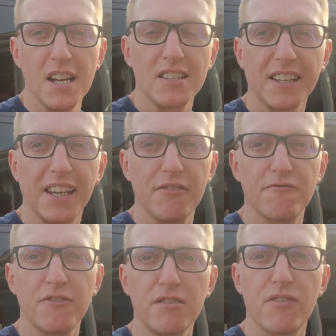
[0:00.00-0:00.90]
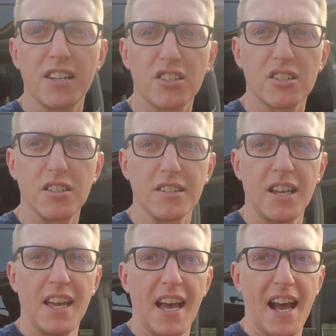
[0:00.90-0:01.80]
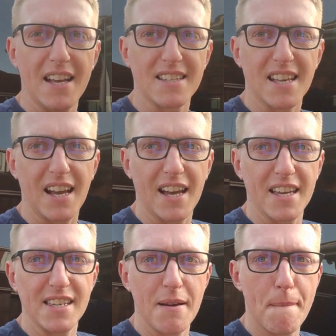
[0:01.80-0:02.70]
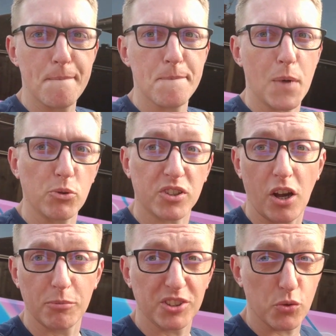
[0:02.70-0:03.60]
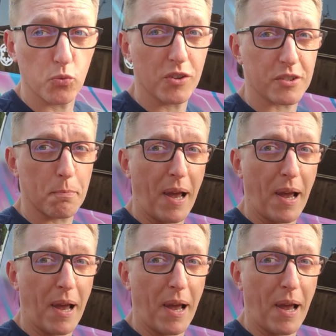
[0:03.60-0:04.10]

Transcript: to get it re-registered as a motorhome, because it was a